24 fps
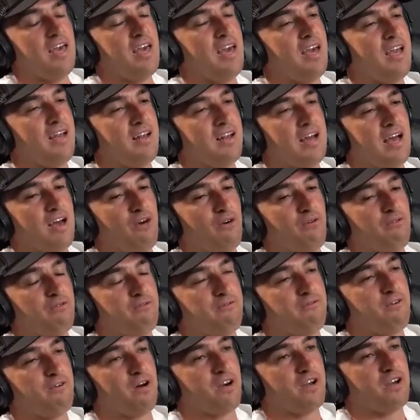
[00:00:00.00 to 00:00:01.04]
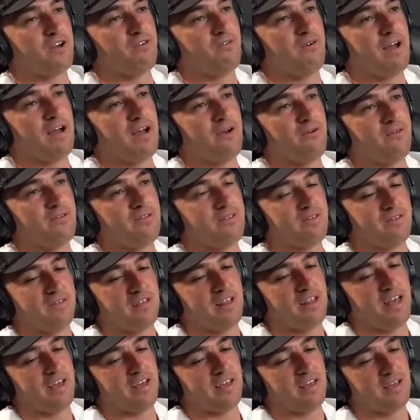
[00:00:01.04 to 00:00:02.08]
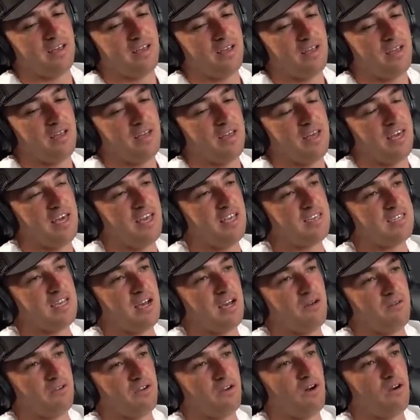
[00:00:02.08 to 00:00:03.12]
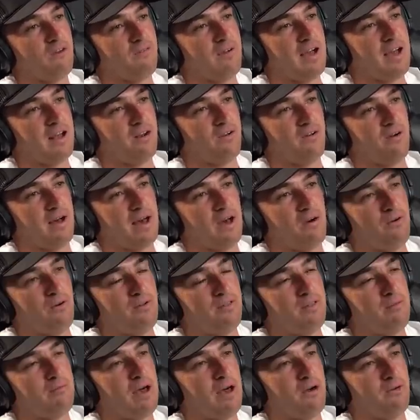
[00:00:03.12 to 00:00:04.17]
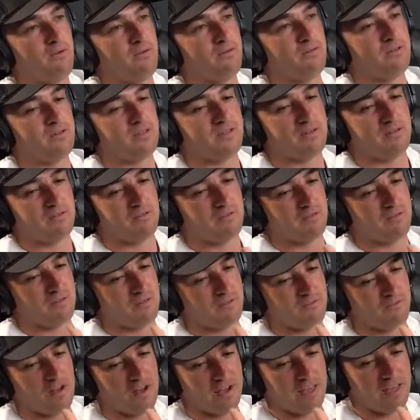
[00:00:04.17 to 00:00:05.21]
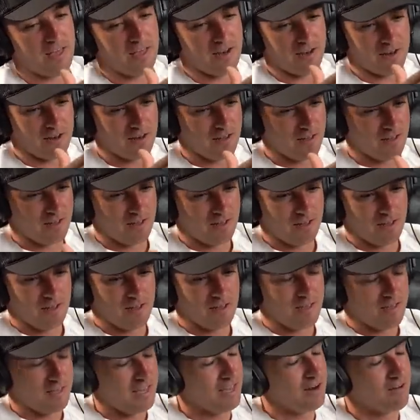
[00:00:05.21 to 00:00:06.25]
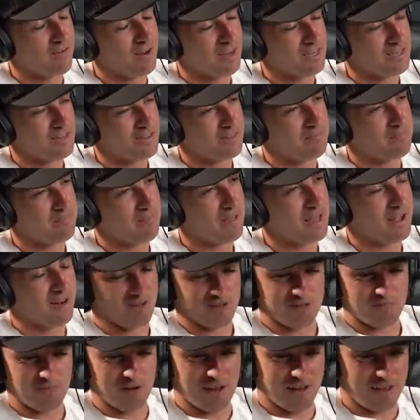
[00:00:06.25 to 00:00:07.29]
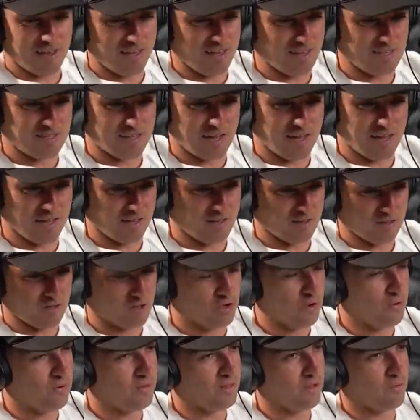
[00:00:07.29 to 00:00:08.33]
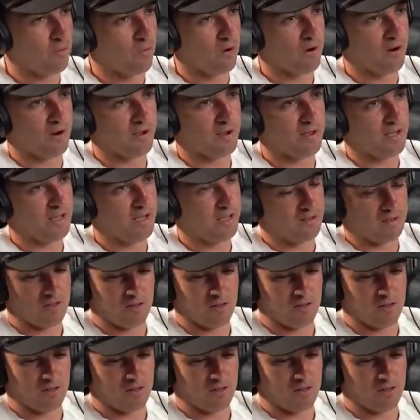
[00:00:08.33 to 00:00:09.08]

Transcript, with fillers: ain't out fucking around. Like, he's out in Colorado, out in the mountains. Fucking, he ain't wrestling bears, but he's like doing the work. He,